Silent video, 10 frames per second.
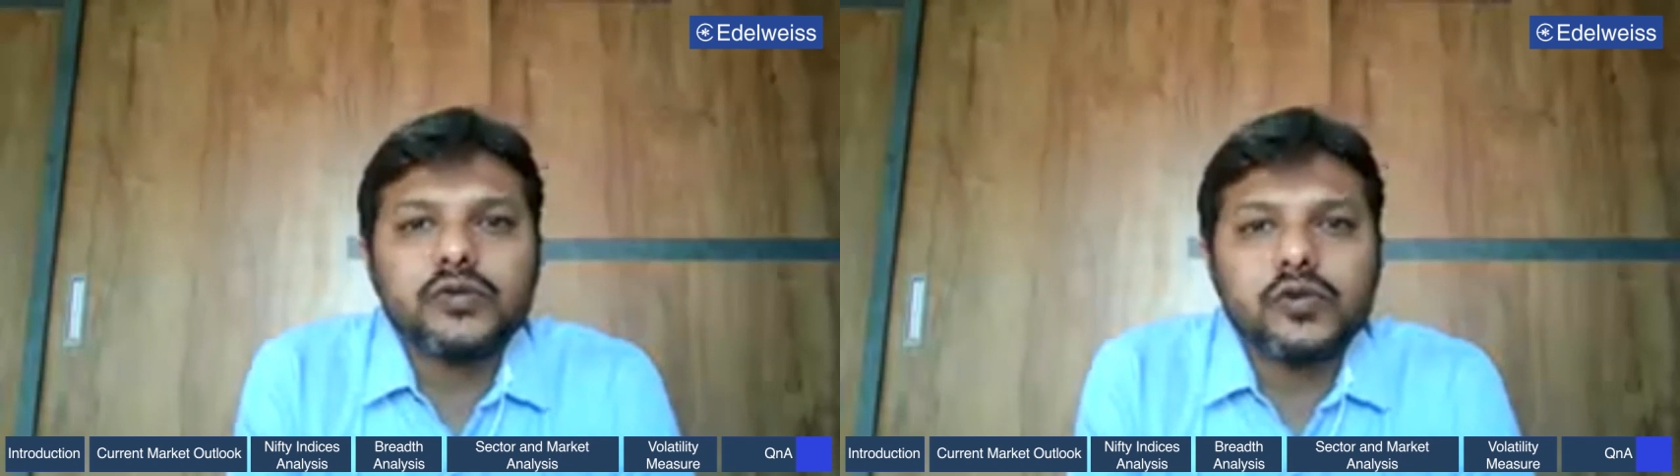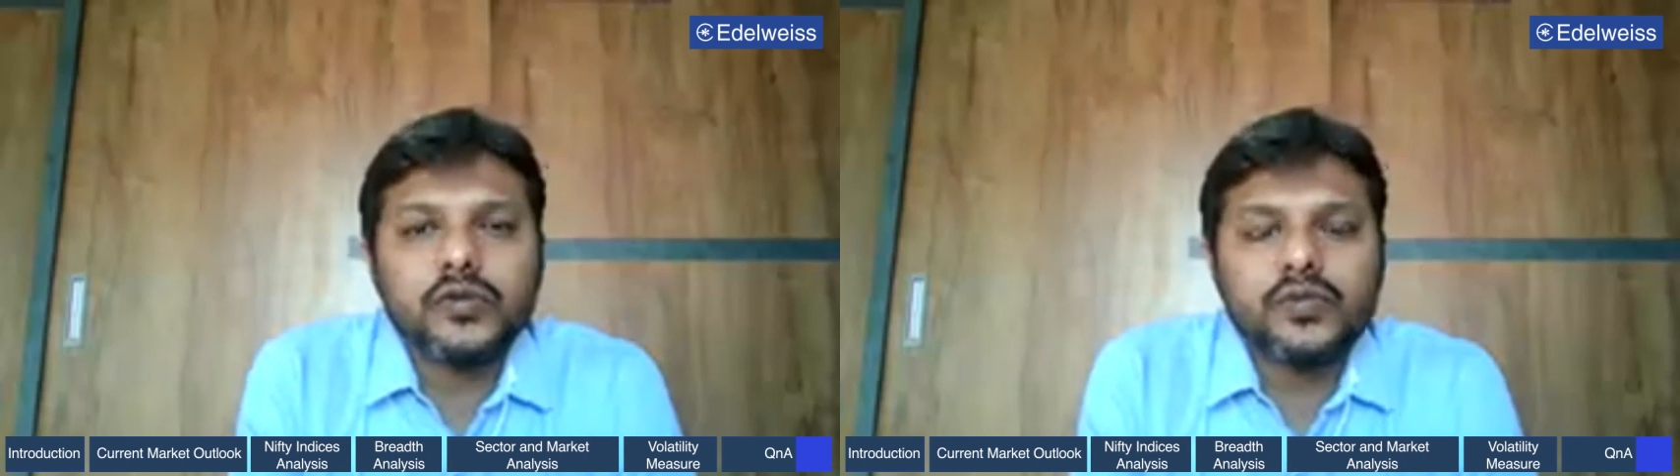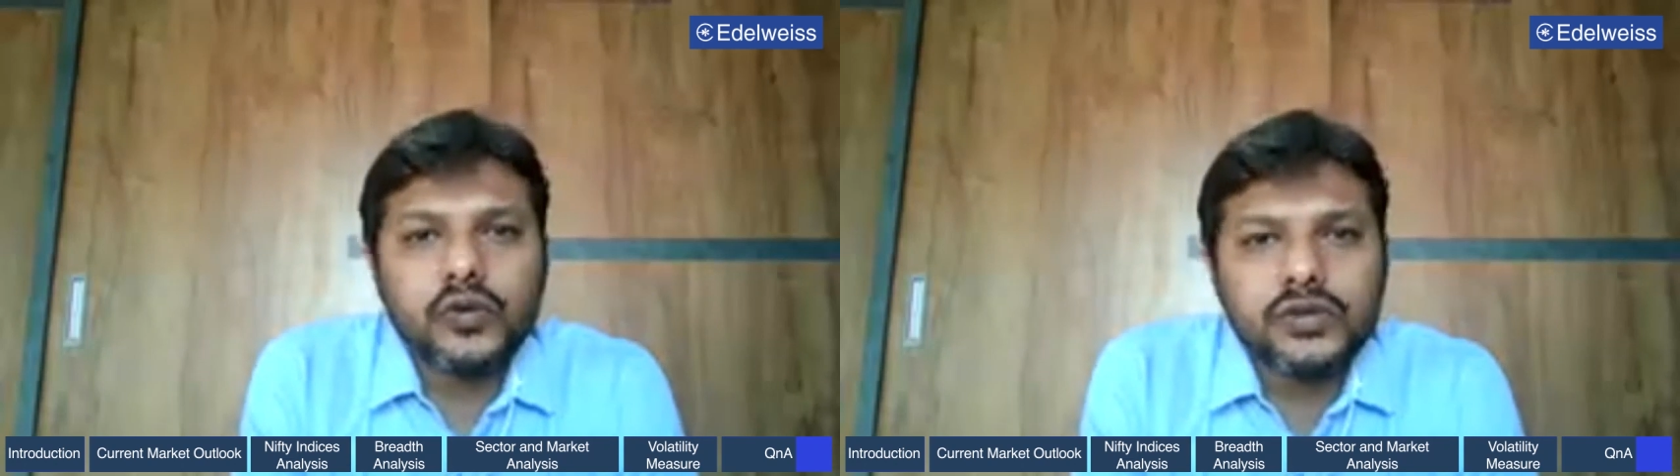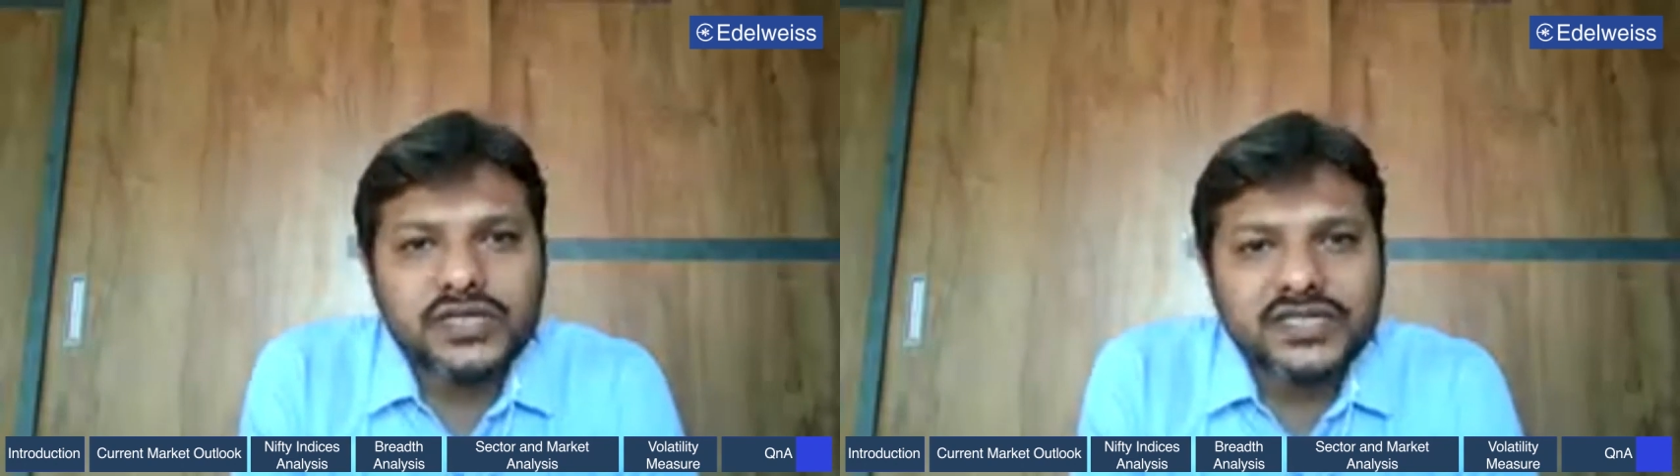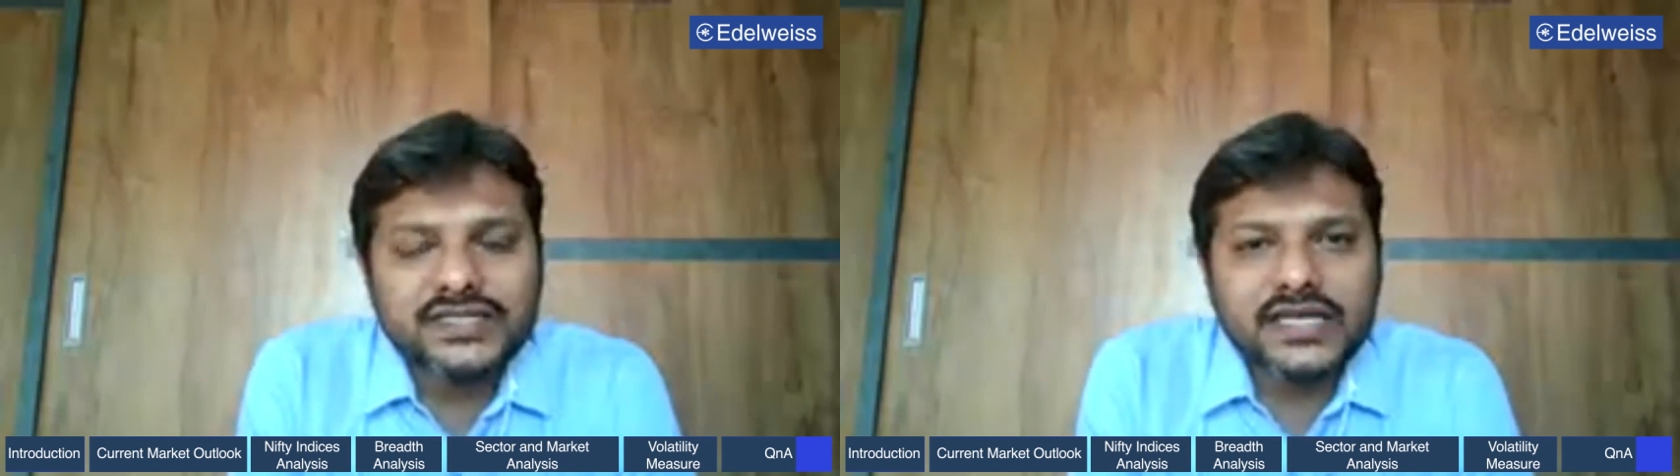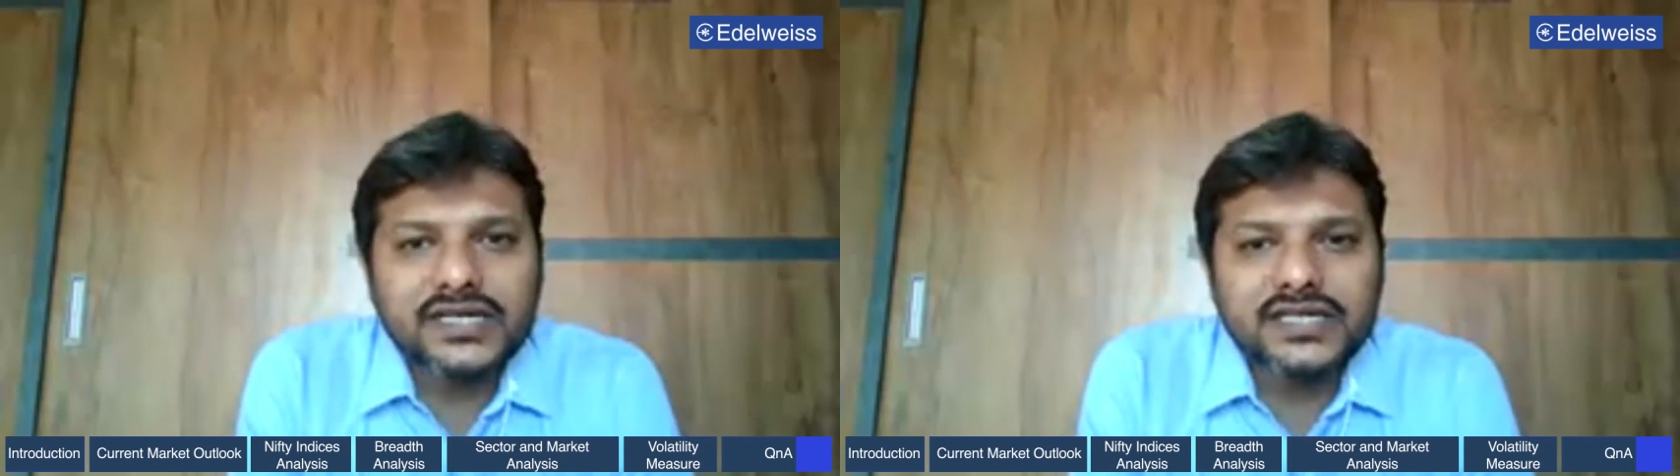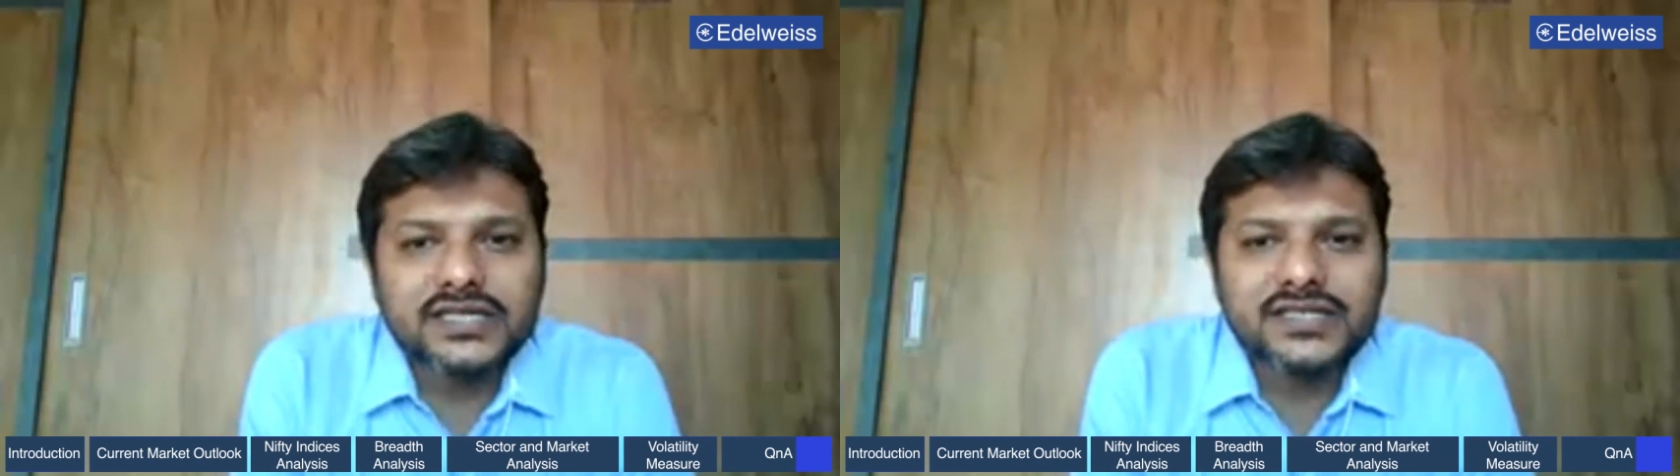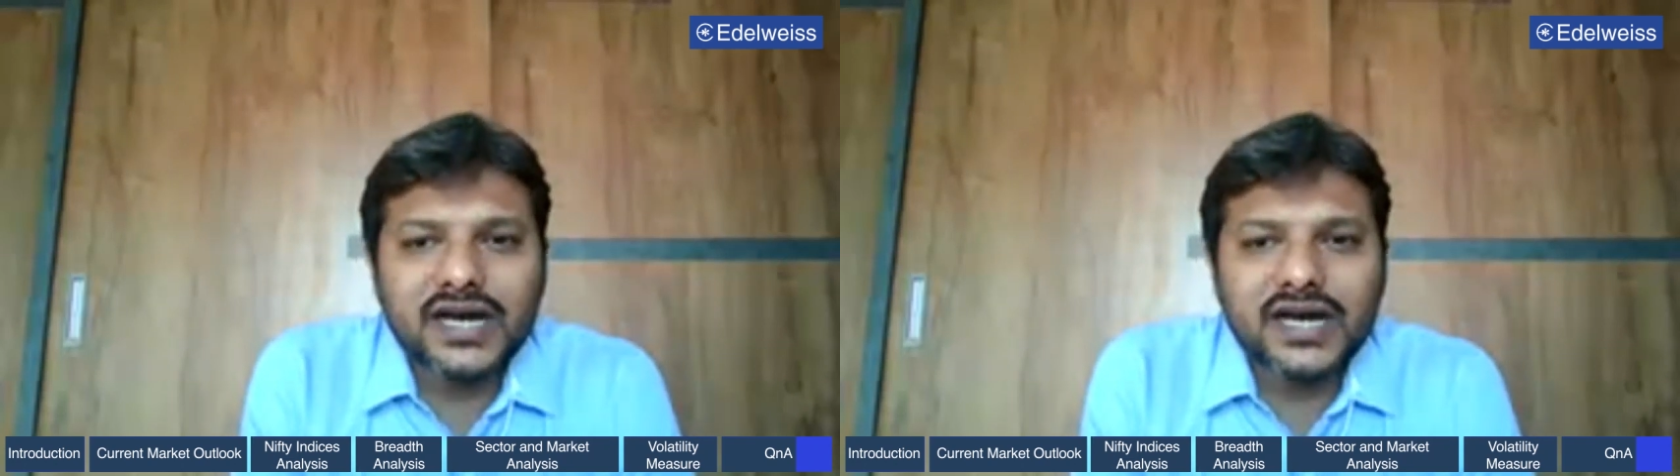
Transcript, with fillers: do, both these sectors